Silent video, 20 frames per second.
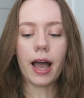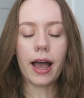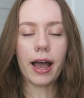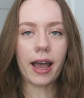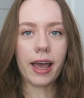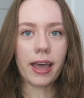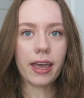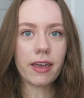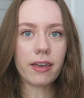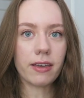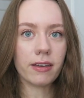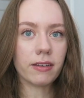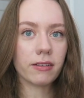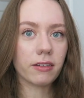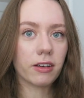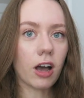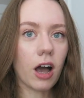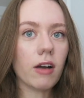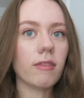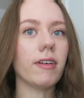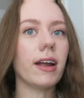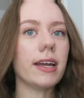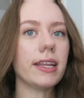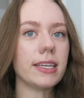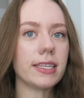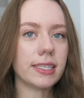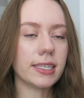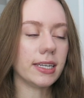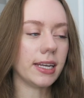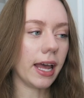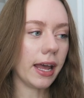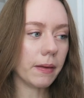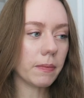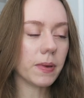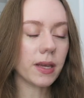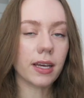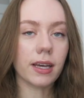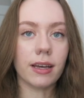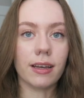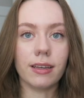I got ready today
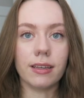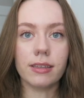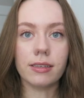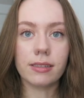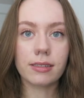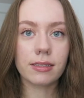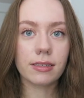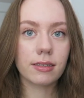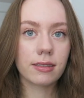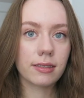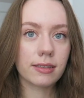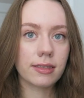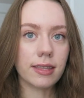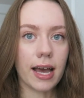because